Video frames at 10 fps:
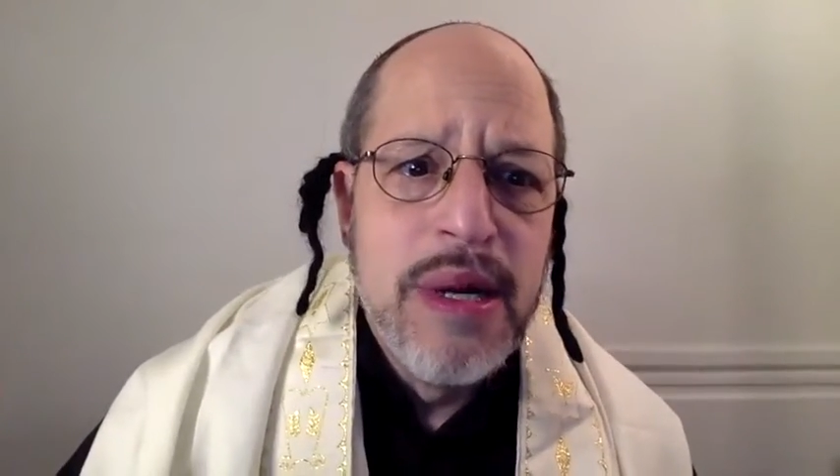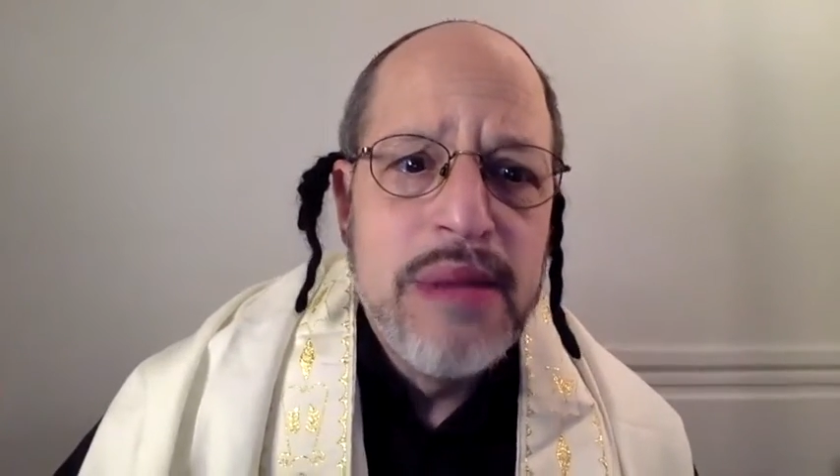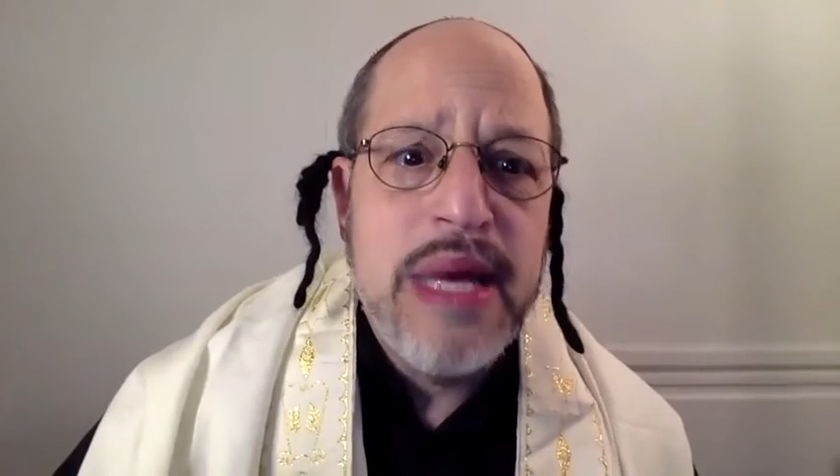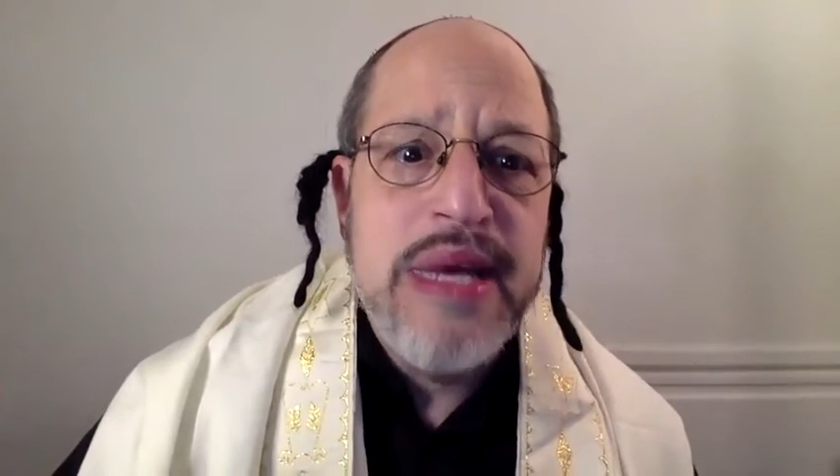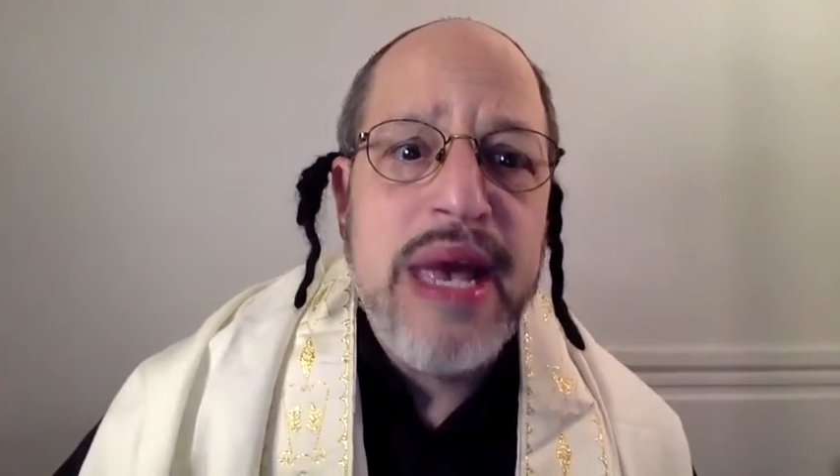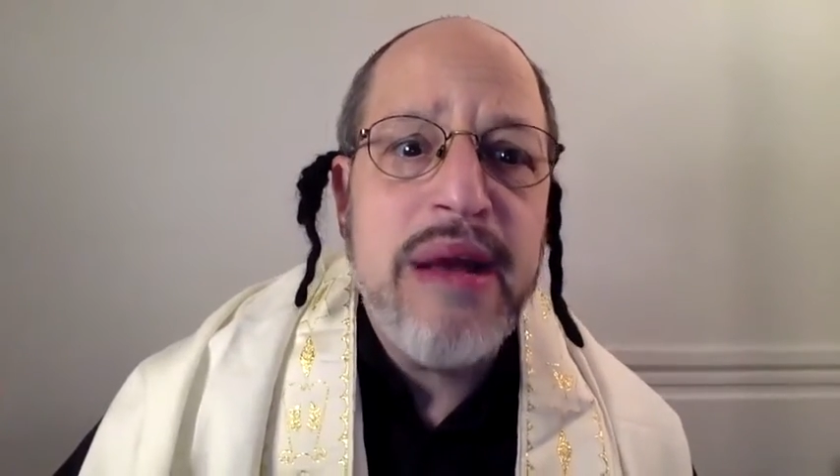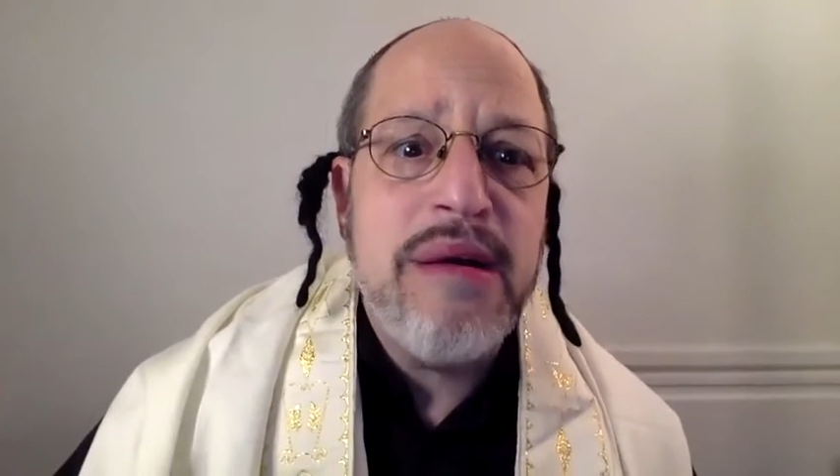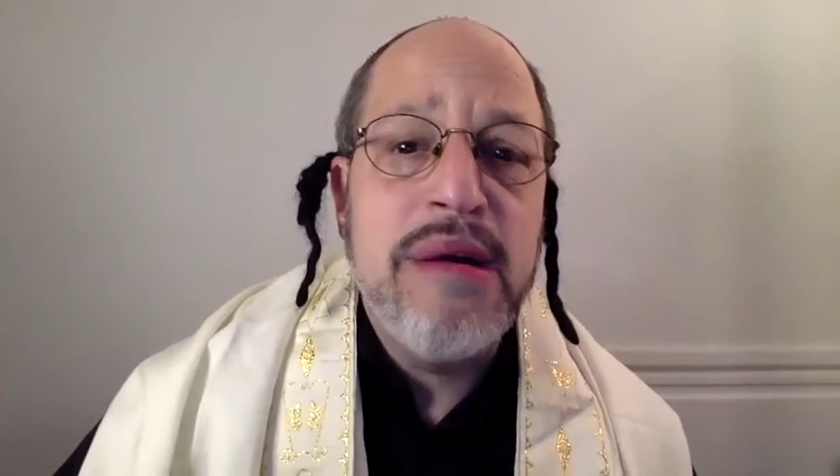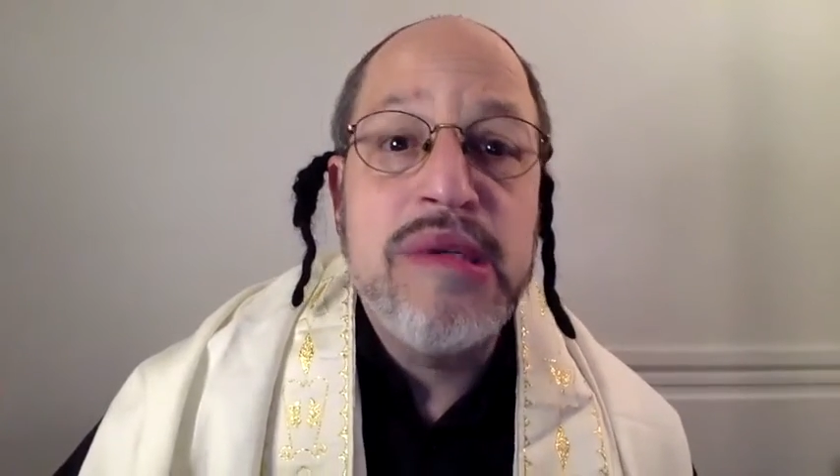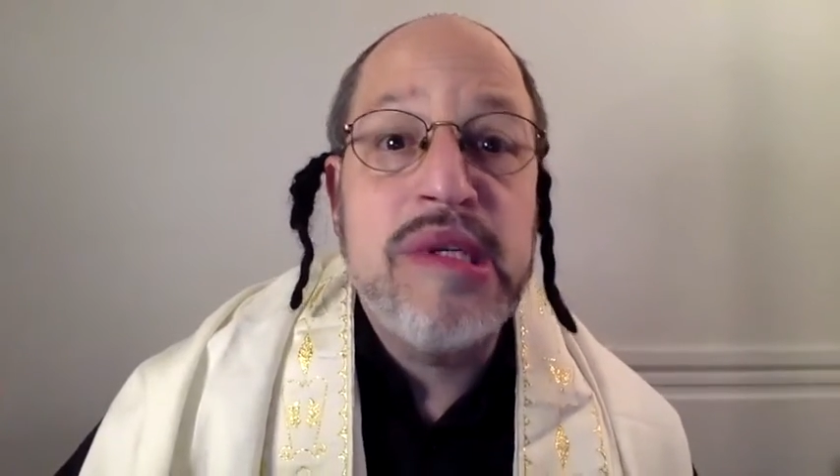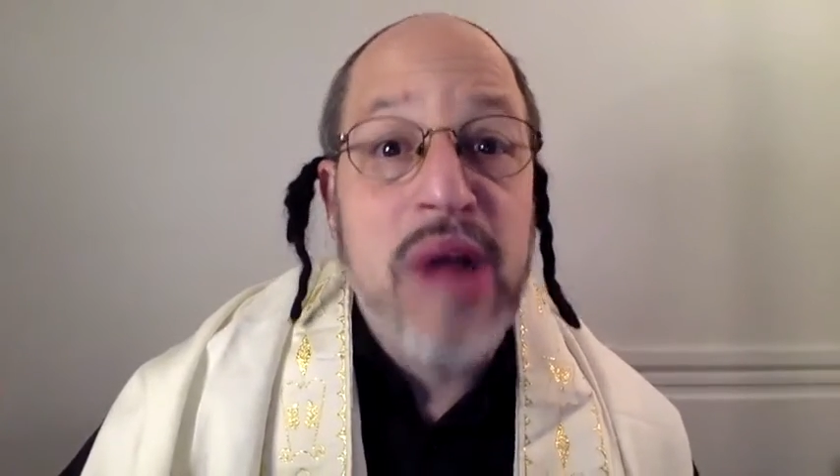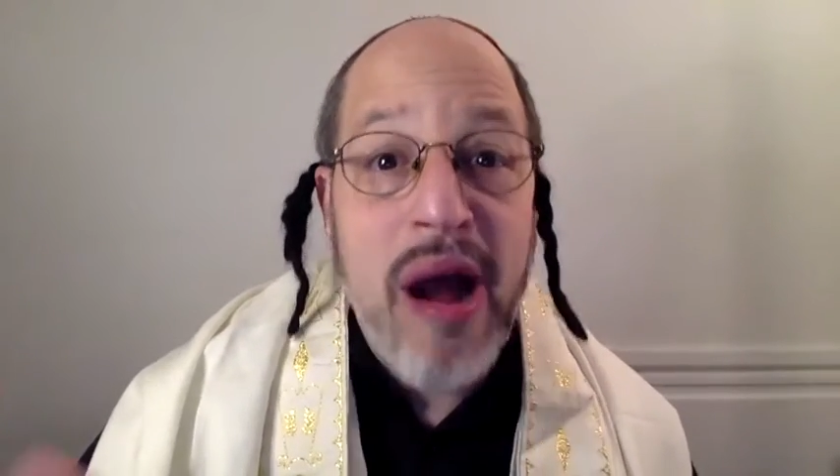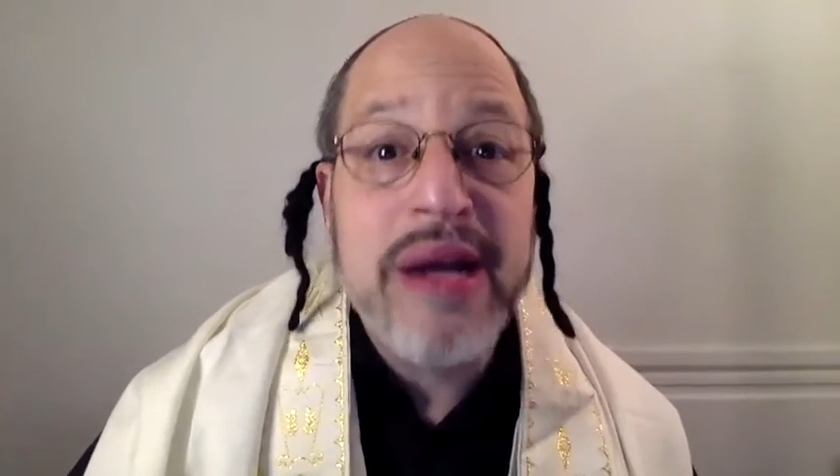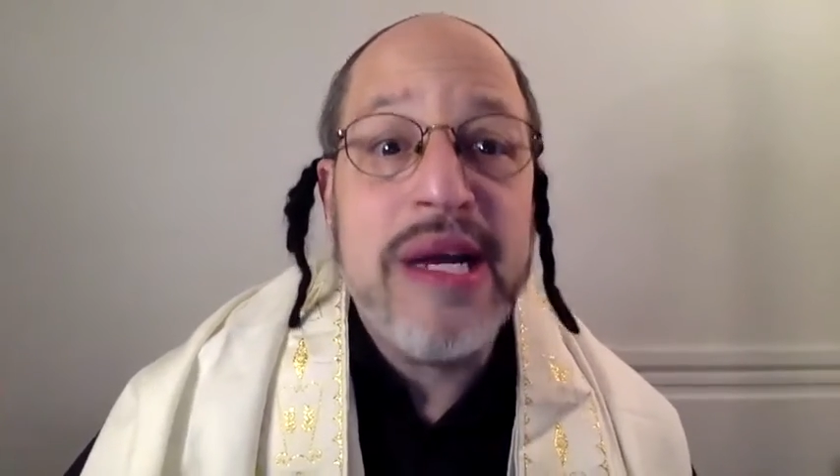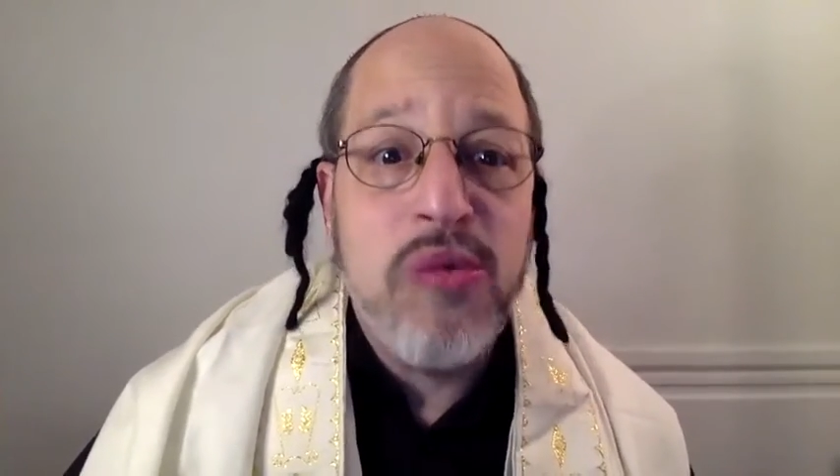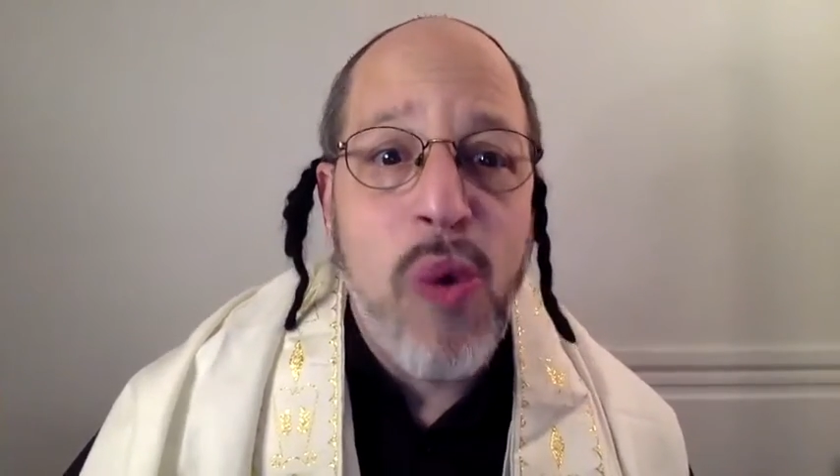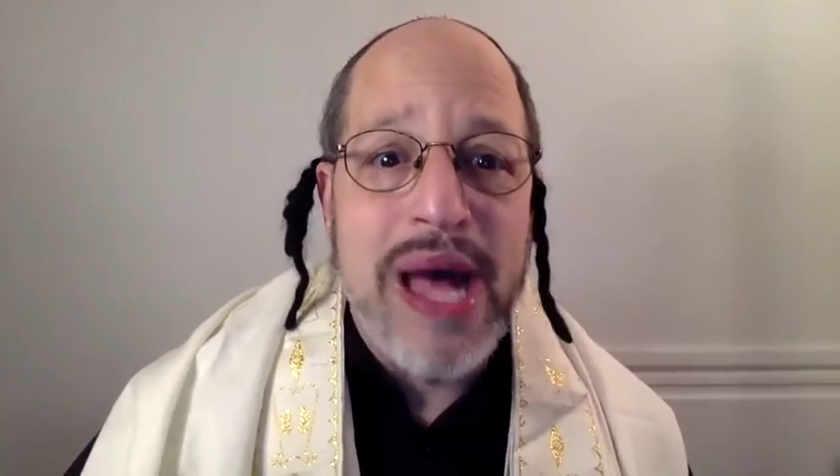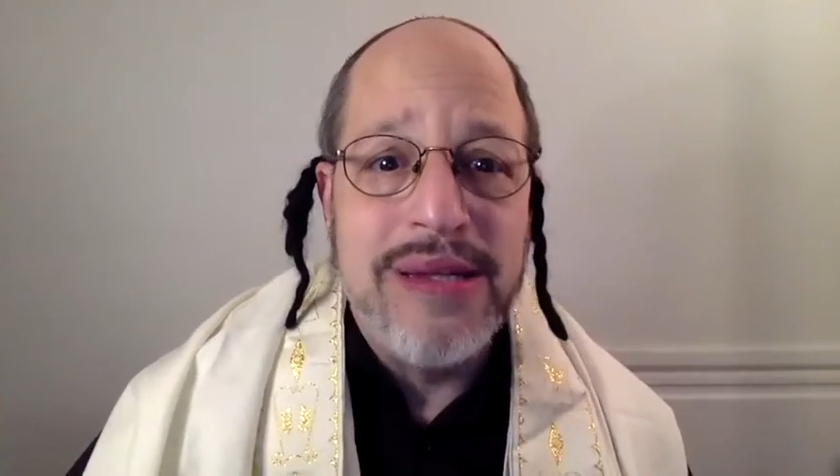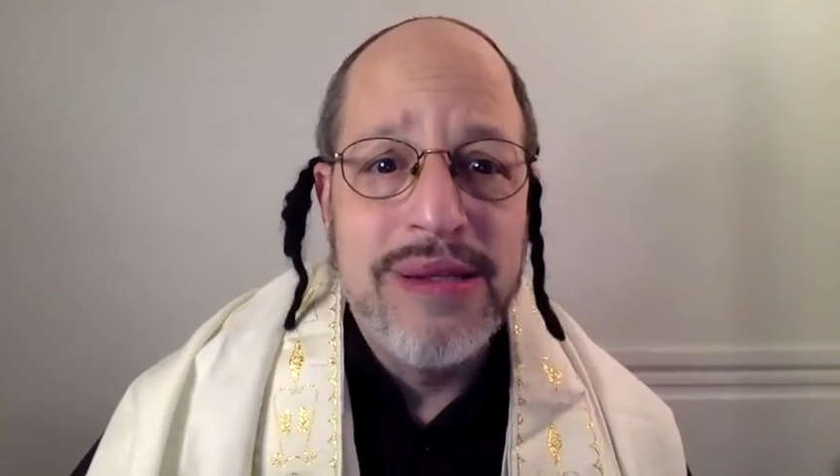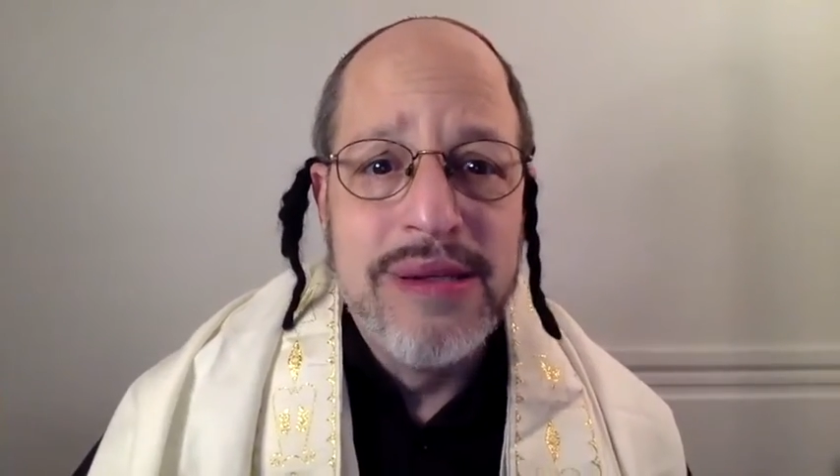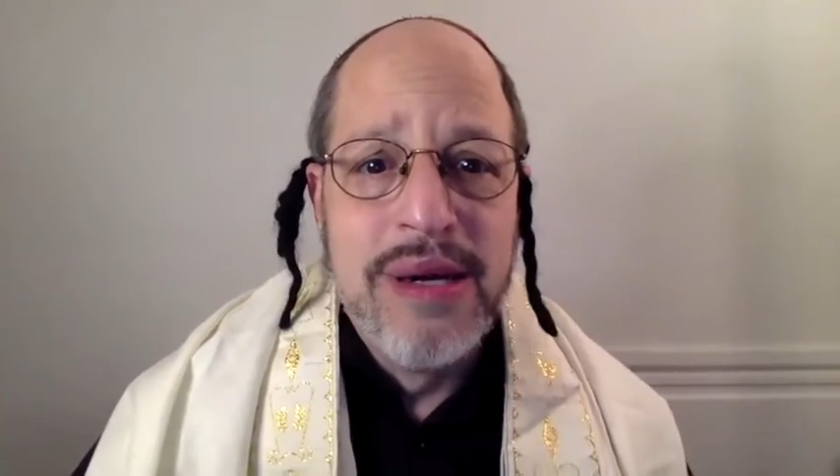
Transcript: the year started well.